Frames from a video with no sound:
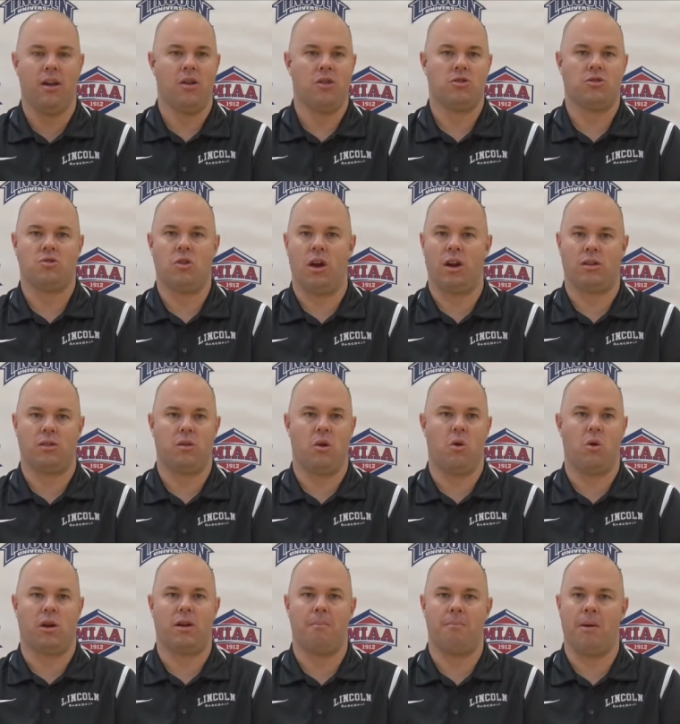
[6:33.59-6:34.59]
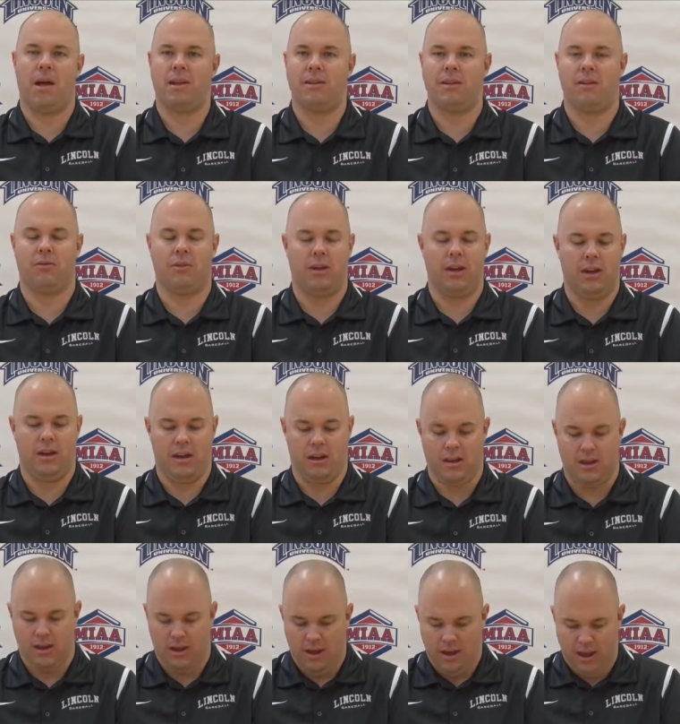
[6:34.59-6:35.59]
strike thrower, competitive
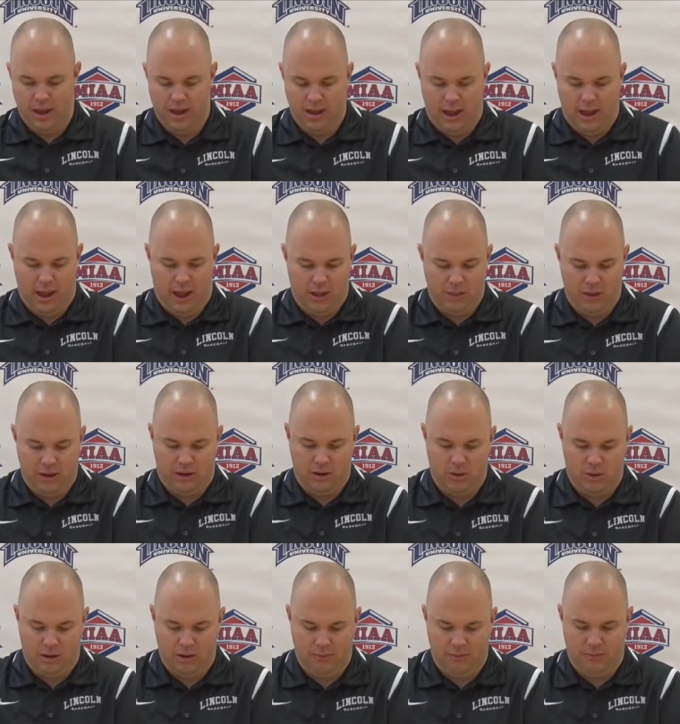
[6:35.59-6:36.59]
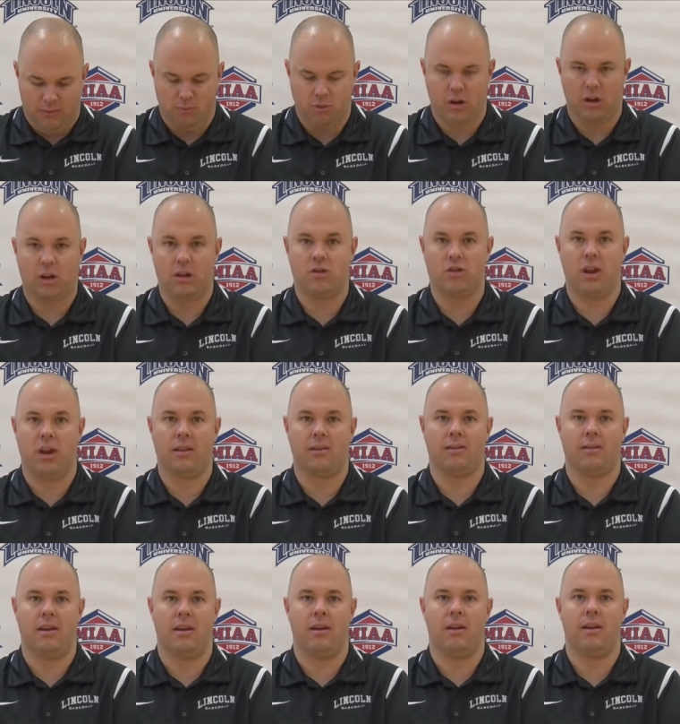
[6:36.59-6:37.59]
kid, and I, I think he'll give us a really good chance
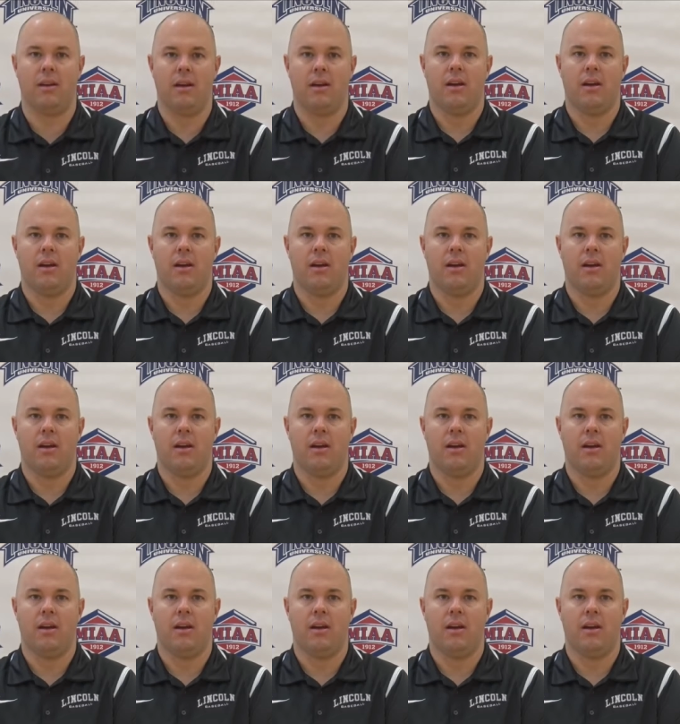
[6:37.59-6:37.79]
to